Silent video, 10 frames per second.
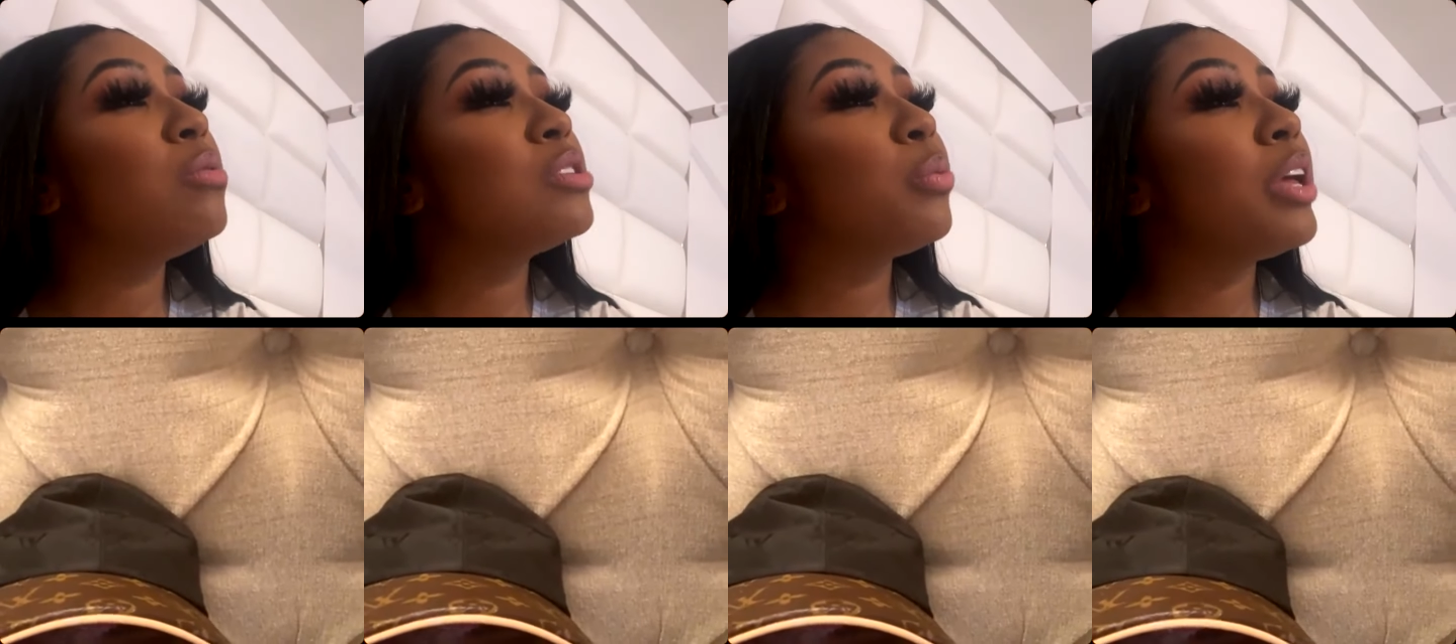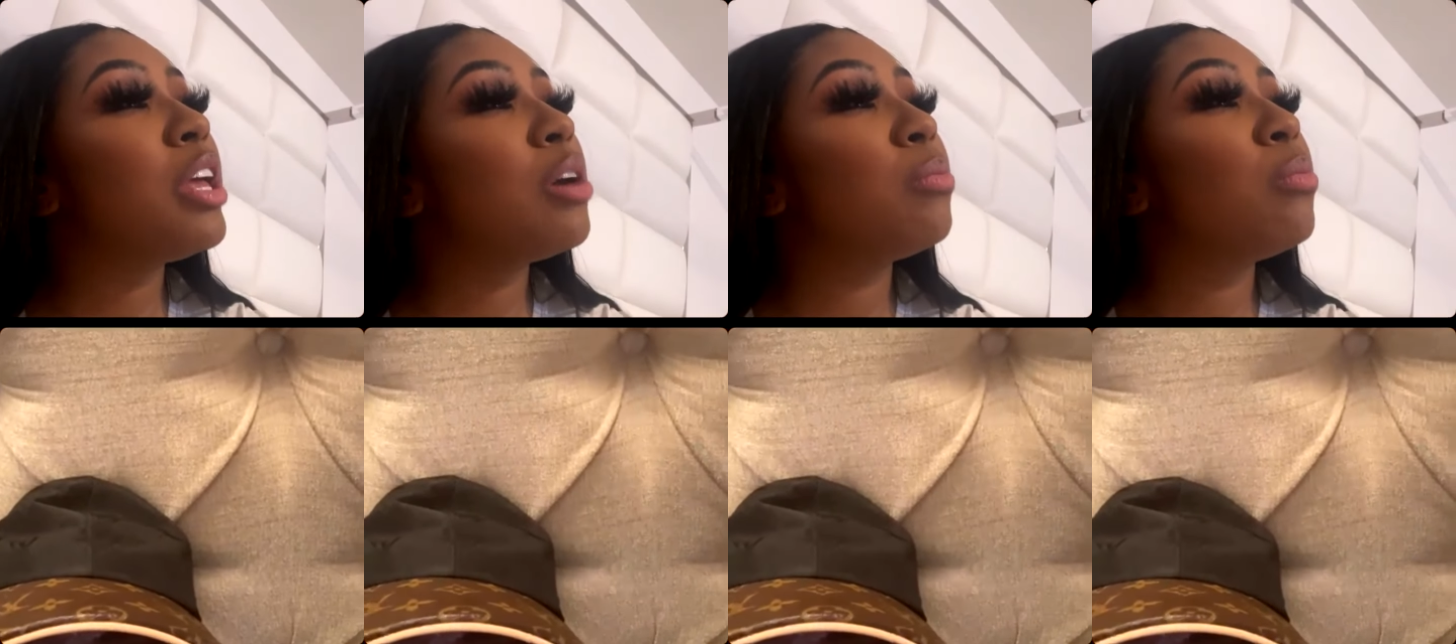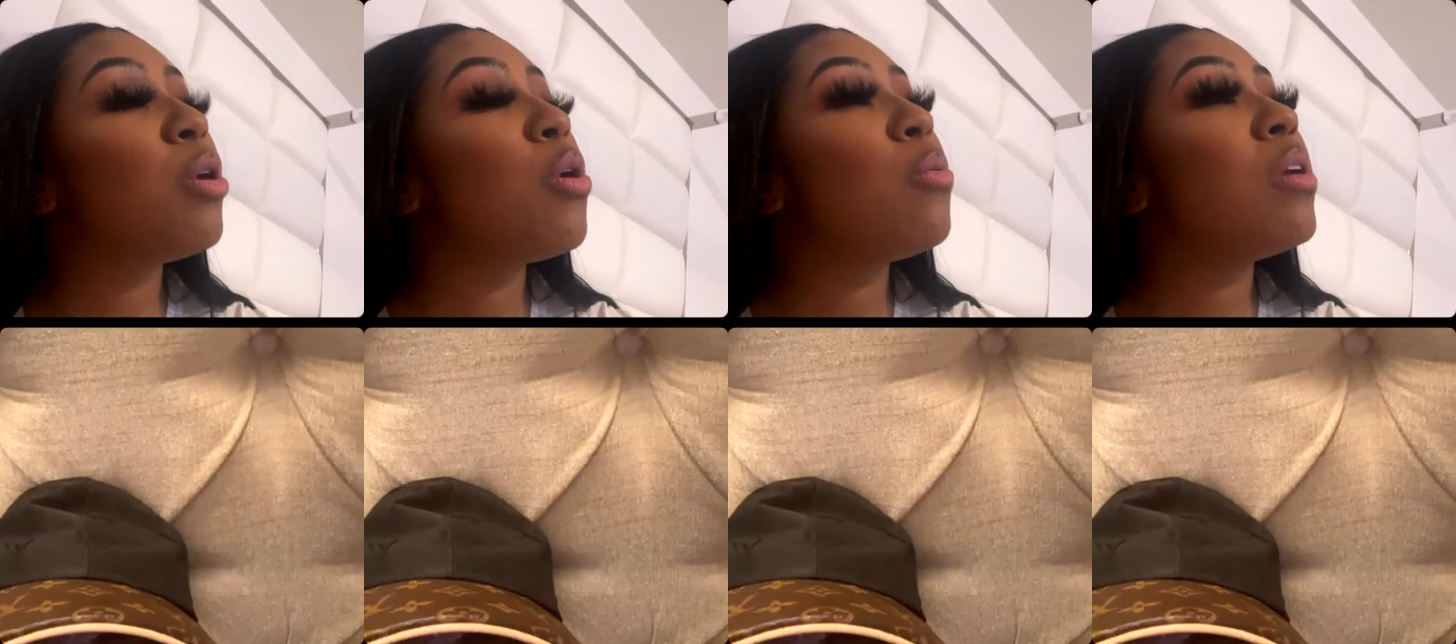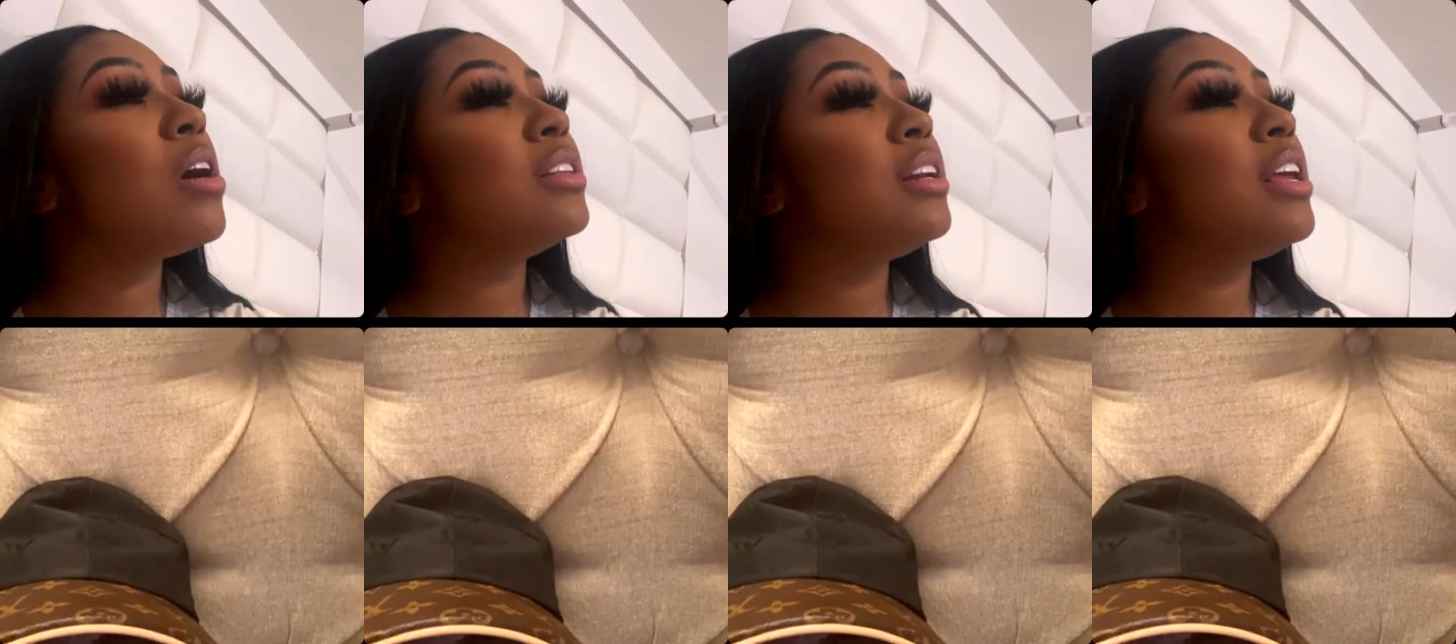you was with him
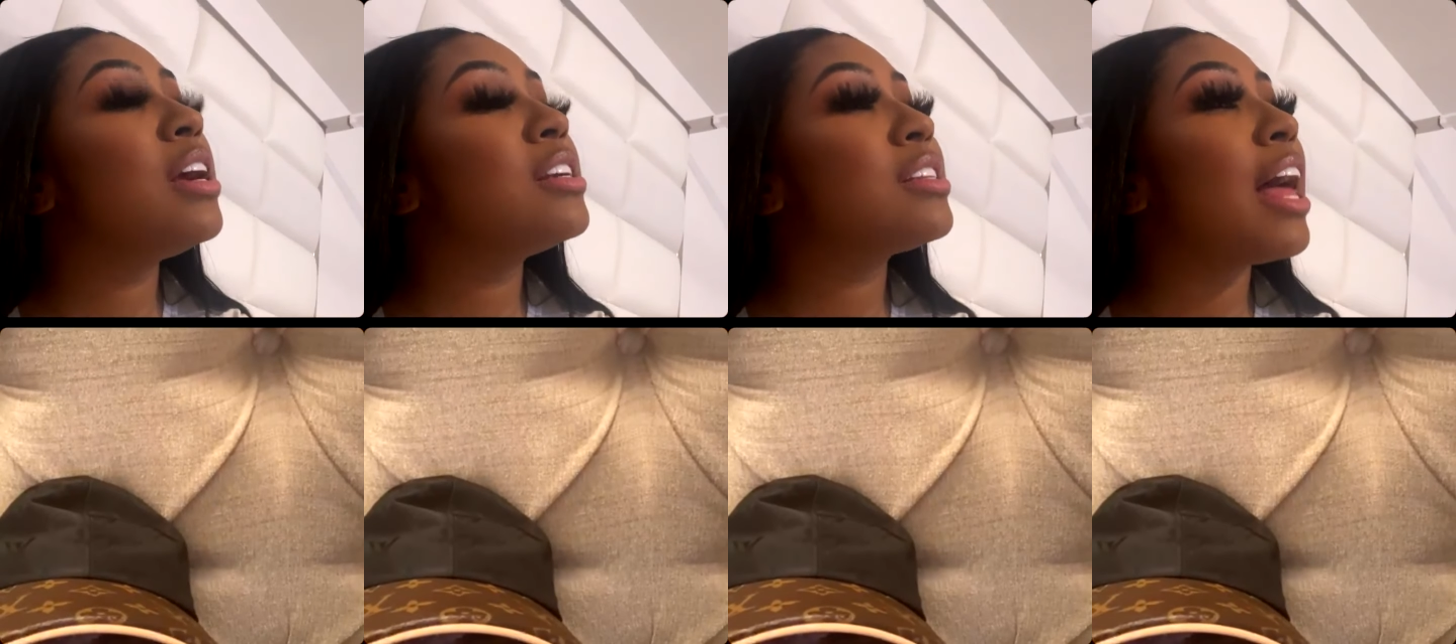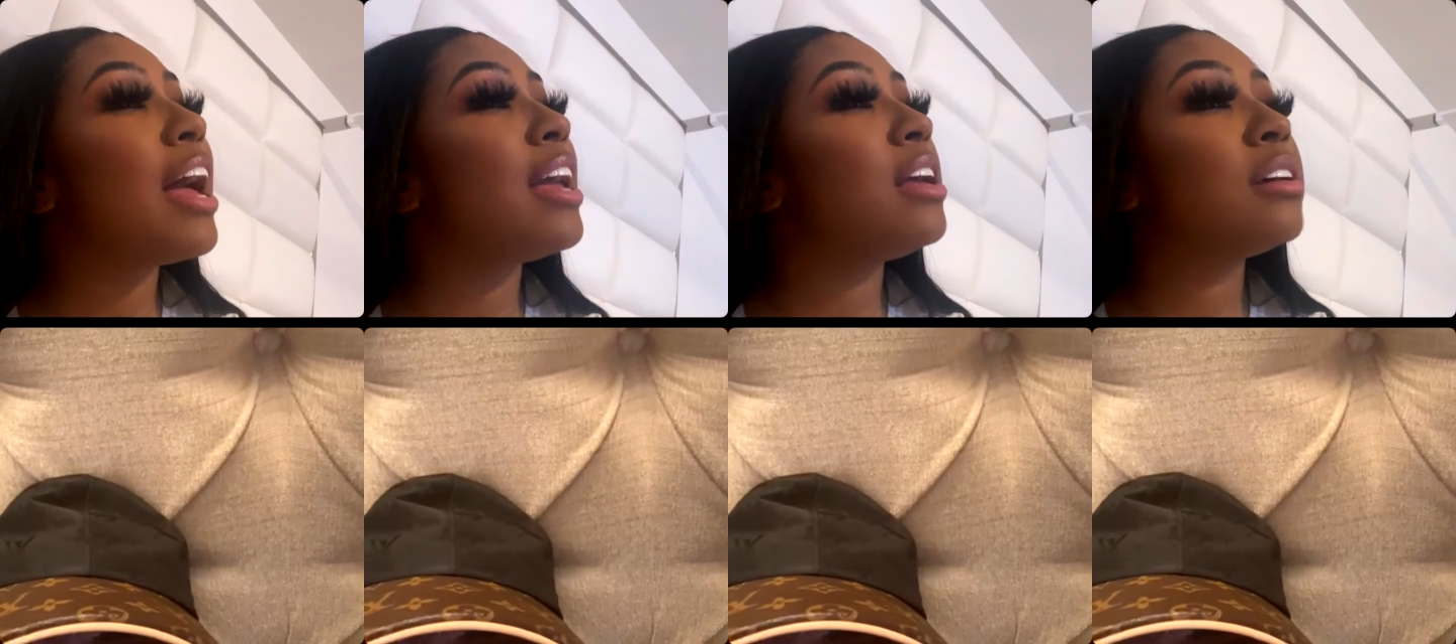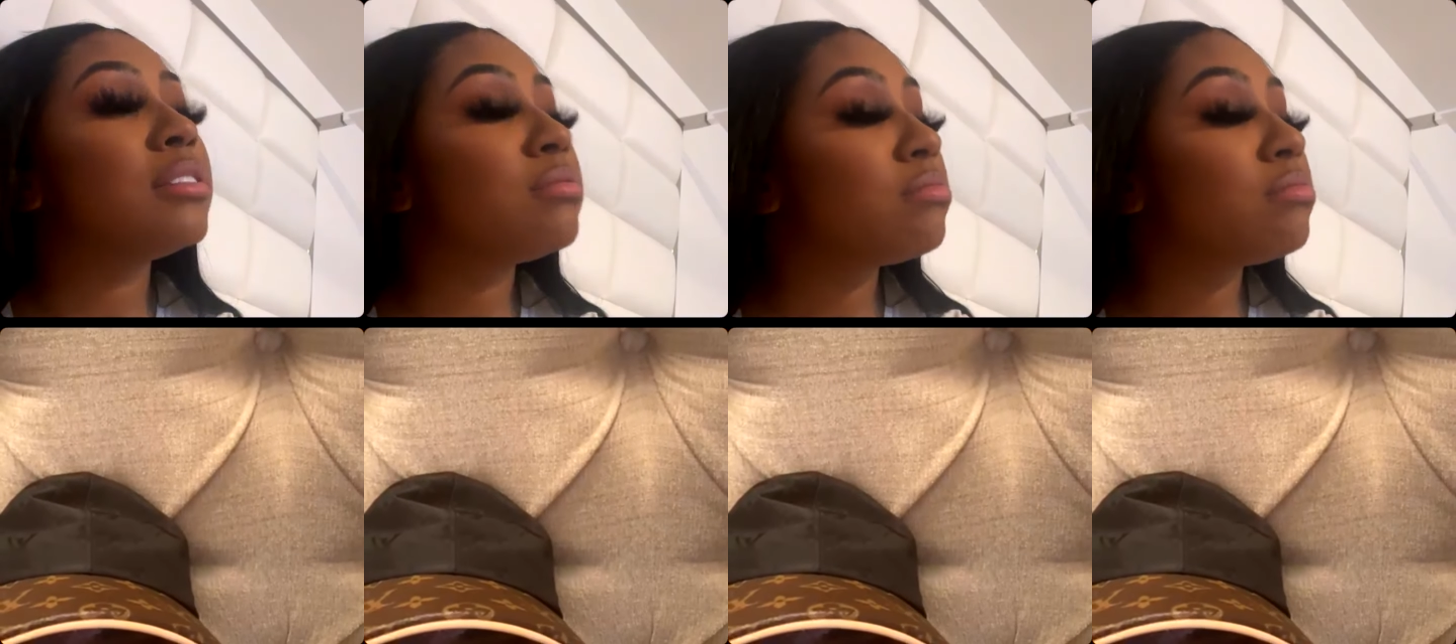with other niggas, like.